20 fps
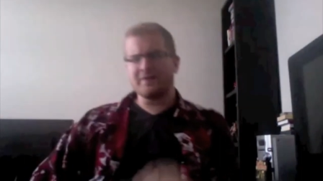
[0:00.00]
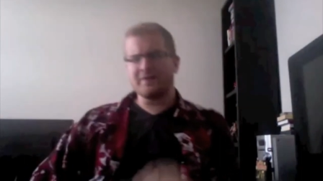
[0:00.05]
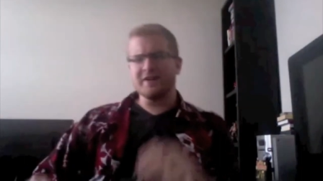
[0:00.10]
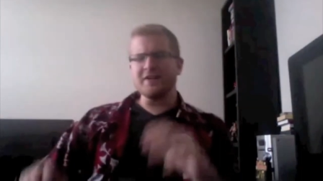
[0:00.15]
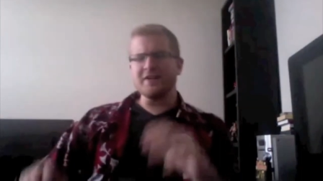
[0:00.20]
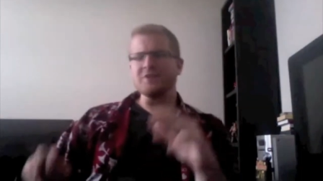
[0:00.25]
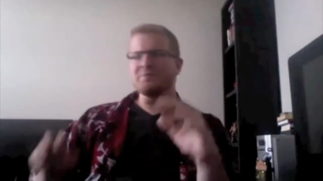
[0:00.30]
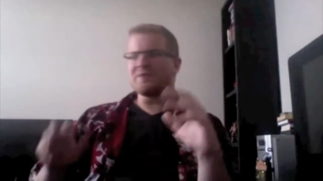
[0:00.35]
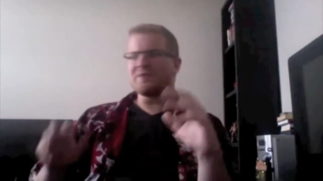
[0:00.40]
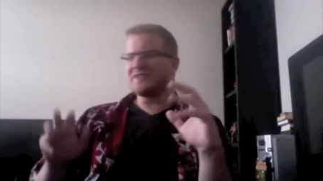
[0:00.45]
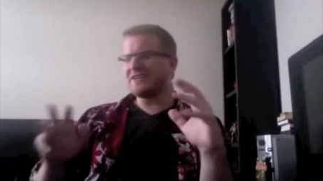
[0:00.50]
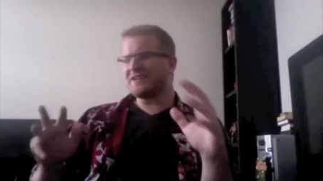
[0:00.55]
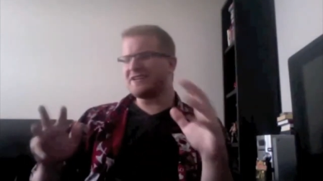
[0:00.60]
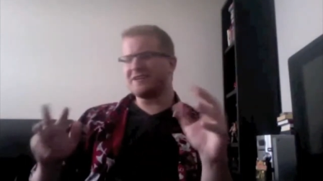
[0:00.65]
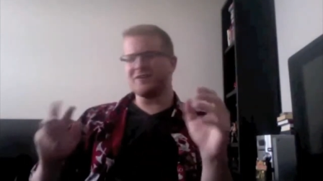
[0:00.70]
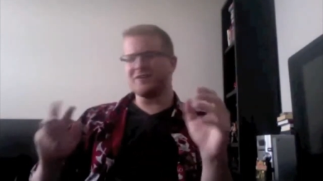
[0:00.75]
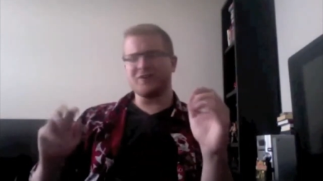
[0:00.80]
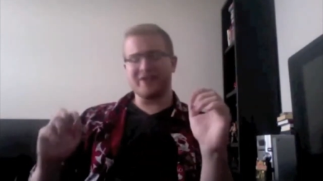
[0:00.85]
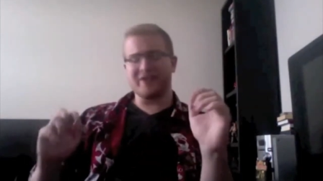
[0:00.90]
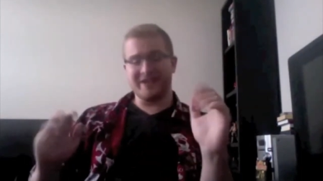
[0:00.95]

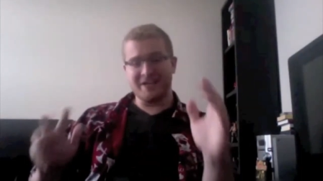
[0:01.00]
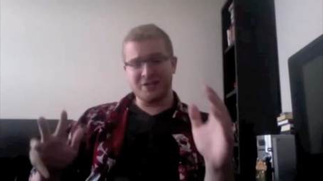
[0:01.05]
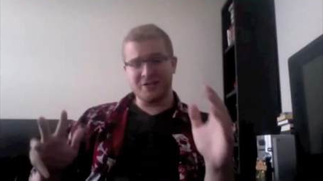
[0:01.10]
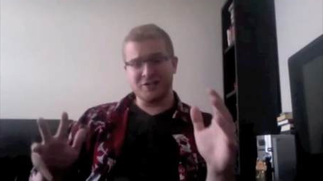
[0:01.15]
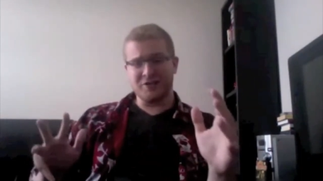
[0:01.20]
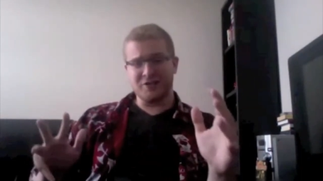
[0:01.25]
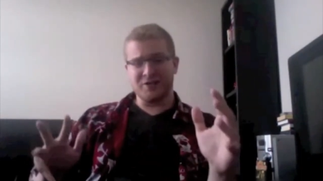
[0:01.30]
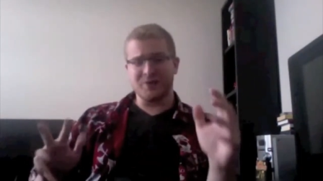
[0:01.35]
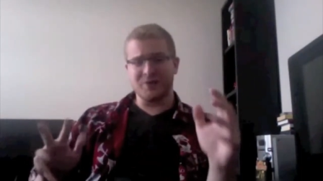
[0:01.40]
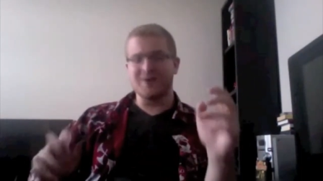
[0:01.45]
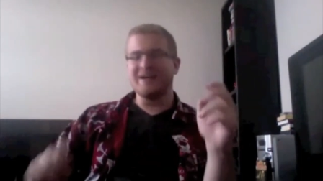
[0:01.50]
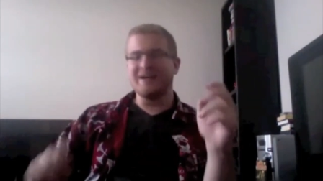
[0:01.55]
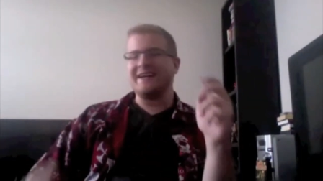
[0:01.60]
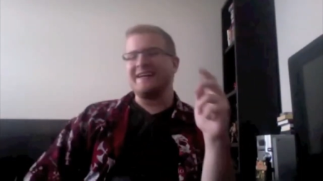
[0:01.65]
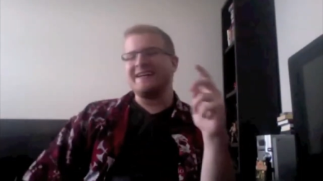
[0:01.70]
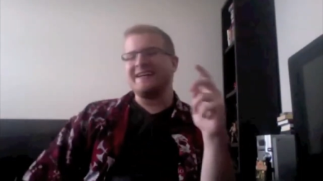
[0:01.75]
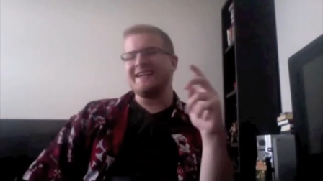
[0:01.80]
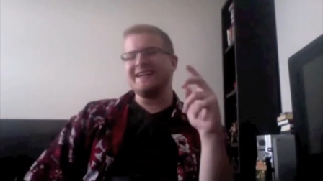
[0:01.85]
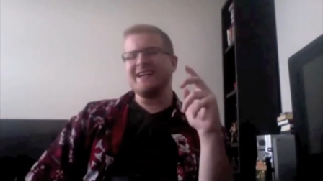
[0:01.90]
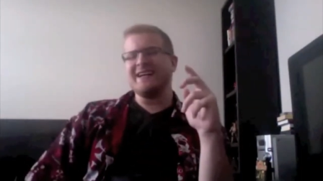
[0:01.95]
particular issue,
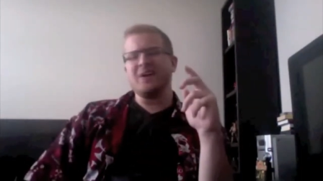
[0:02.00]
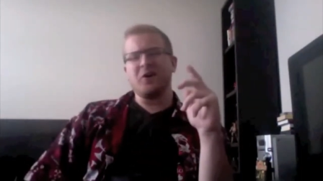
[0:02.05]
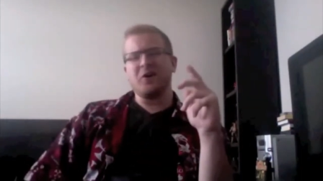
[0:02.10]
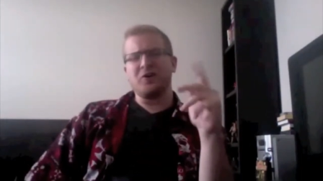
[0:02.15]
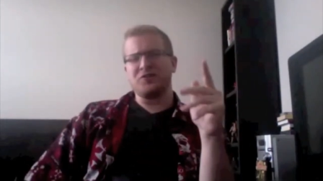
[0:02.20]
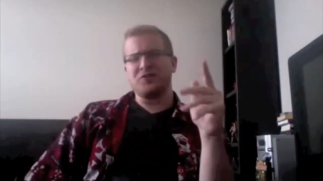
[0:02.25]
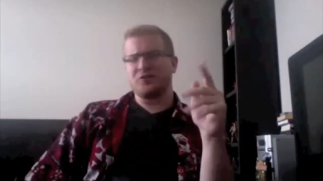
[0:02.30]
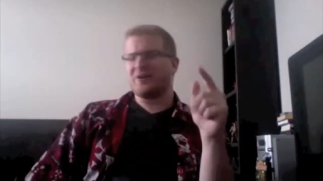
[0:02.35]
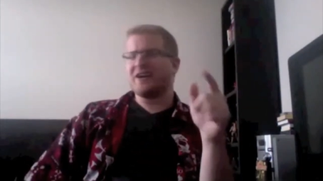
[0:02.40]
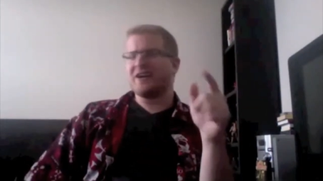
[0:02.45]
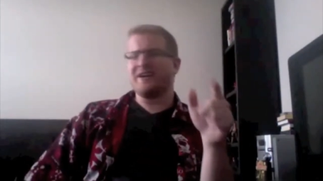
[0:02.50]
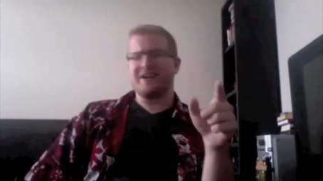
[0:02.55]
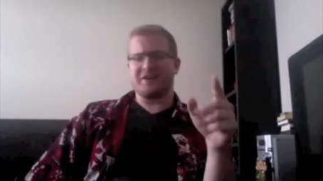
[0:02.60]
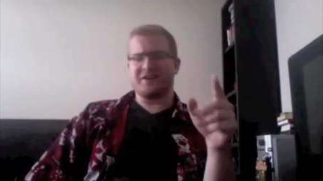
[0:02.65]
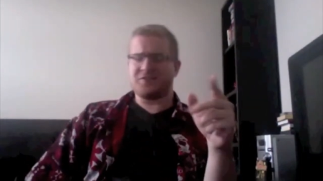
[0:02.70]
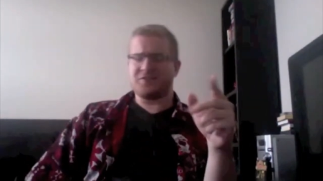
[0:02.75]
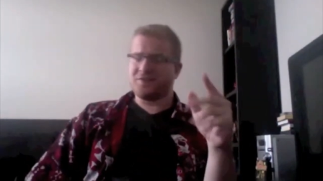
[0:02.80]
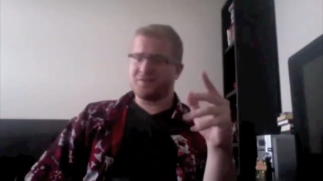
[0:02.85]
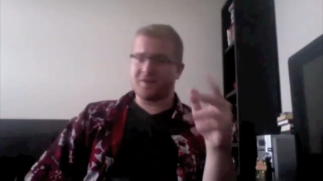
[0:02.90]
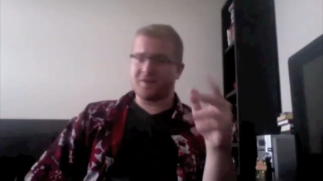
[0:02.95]
it also
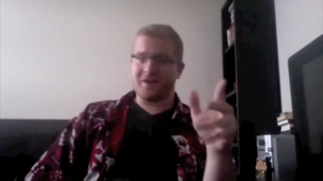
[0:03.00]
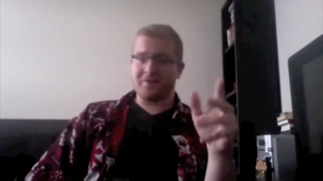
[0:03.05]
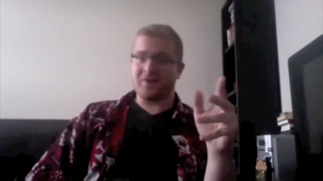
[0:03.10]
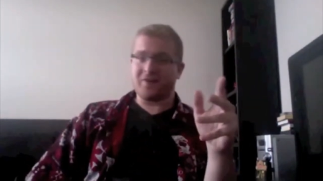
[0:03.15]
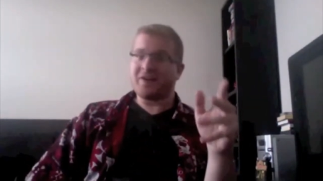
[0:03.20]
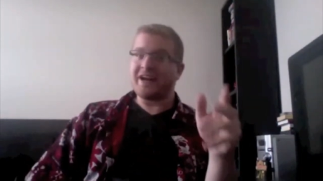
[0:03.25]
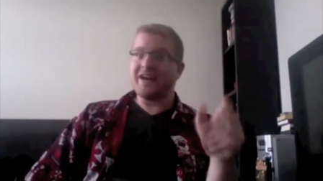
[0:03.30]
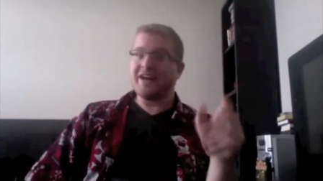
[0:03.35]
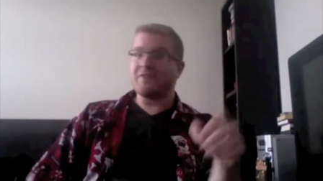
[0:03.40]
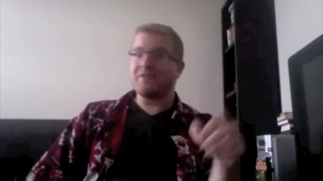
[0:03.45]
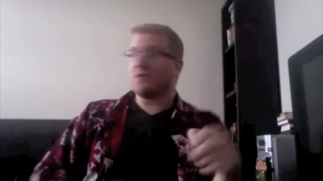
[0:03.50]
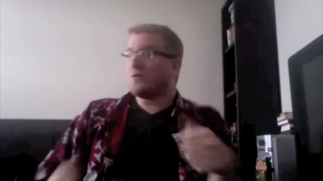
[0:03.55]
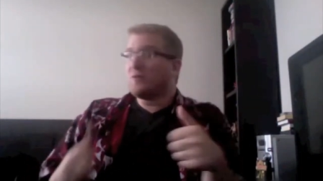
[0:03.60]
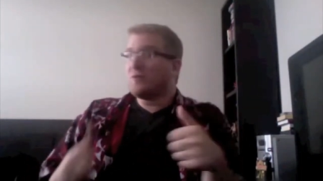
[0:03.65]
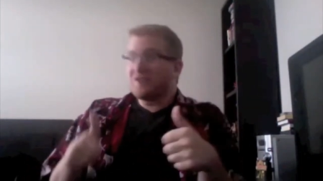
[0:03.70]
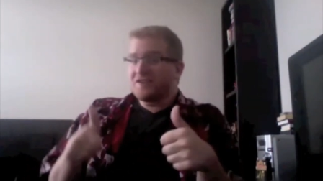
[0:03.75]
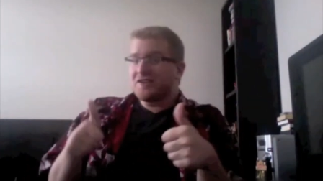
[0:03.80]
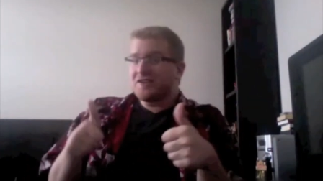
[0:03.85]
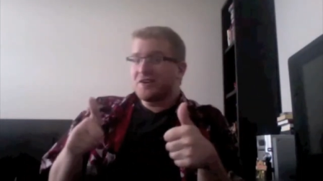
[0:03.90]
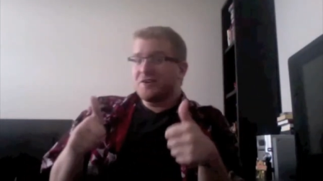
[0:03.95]
connects to Forever Evil,
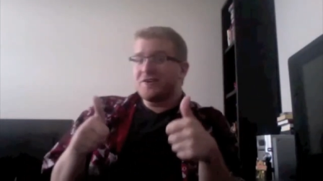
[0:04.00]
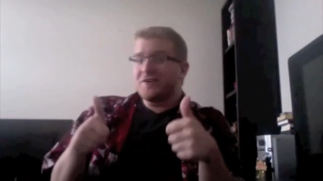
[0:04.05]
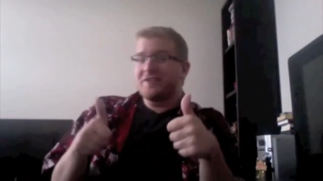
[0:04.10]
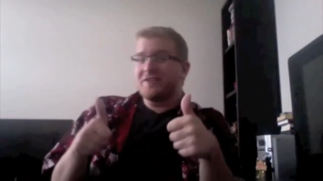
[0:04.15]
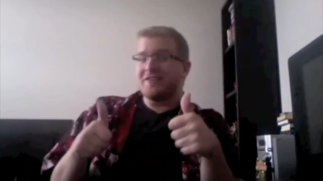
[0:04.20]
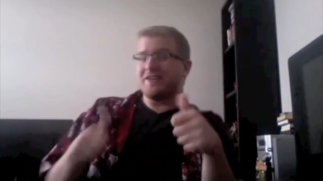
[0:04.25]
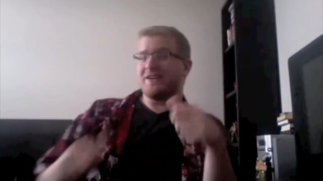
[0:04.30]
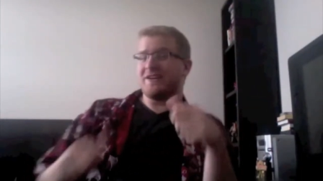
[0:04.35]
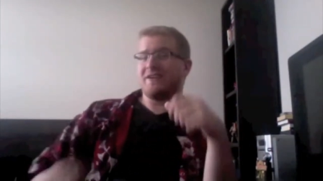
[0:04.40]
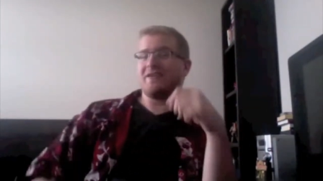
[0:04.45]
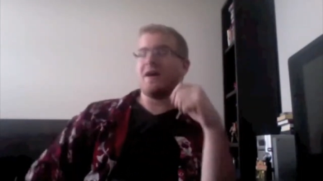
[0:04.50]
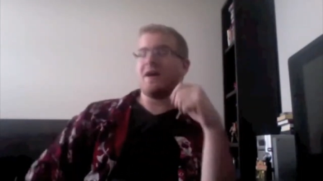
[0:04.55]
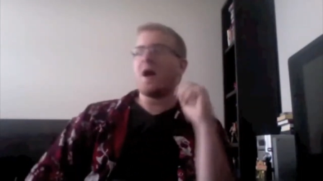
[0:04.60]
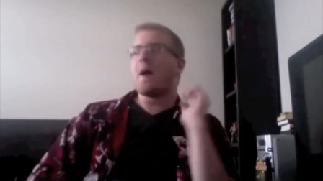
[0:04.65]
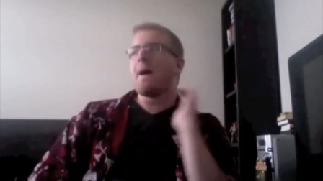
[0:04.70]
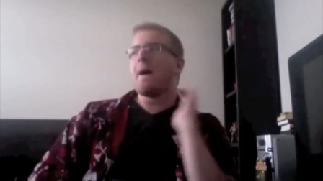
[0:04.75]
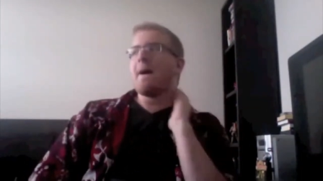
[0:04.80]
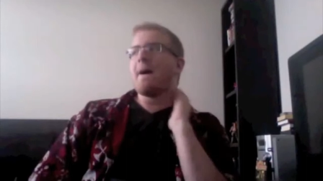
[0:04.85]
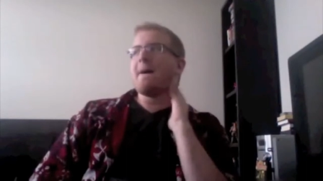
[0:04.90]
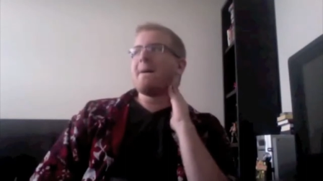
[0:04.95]
which is a good thing.
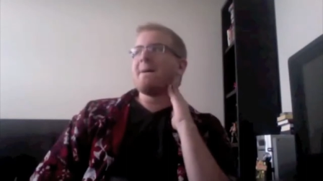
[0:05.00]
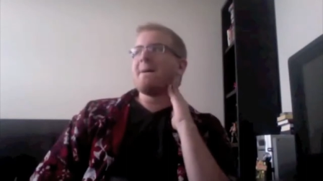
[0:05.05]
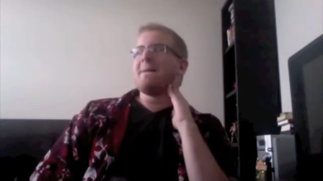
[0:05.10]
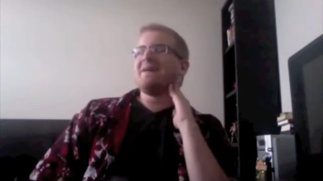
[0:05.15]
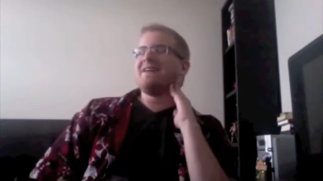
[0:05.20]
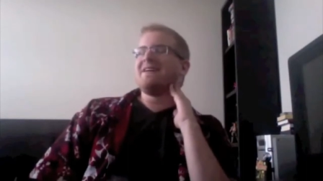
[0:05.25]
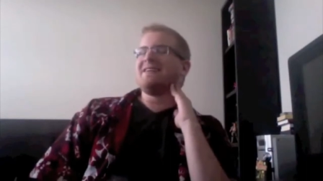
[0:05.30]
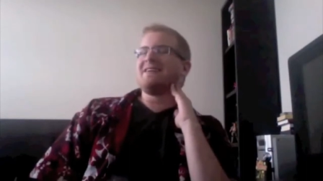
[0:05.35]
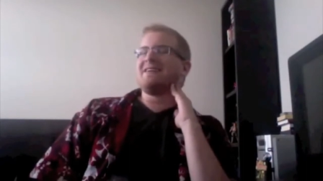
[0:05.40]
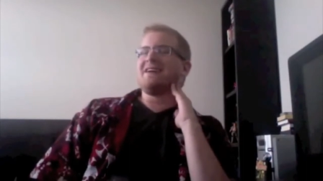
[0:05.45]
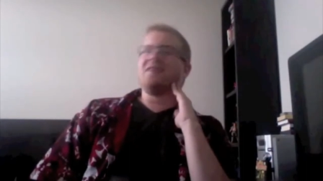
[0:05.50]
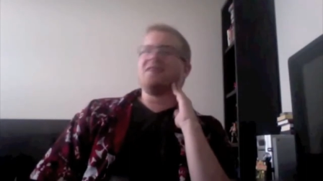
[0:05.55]
Yeah,